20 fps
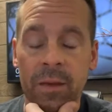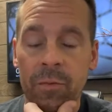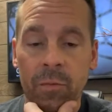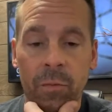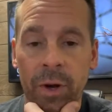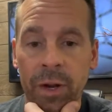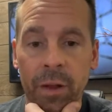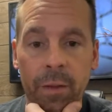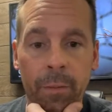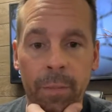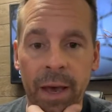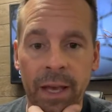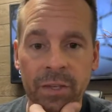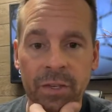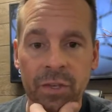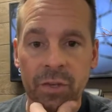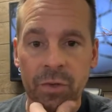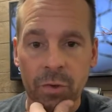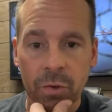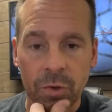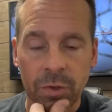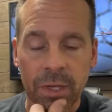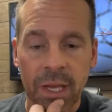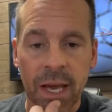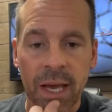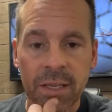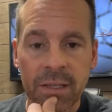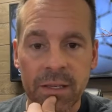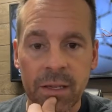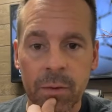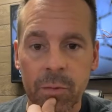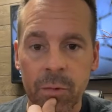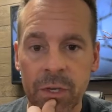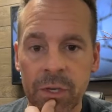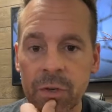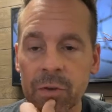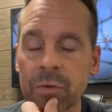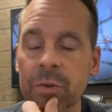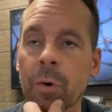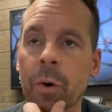one of the best stool tests that we
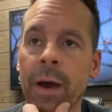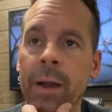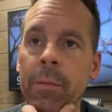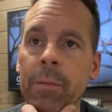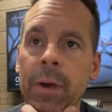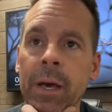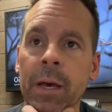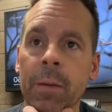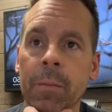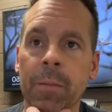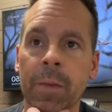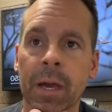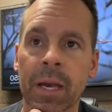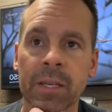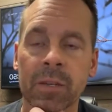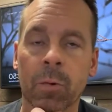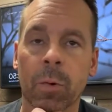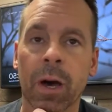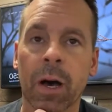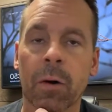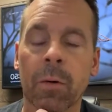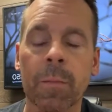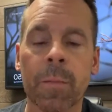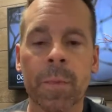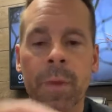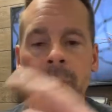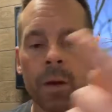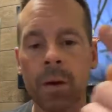use quite a bit as well.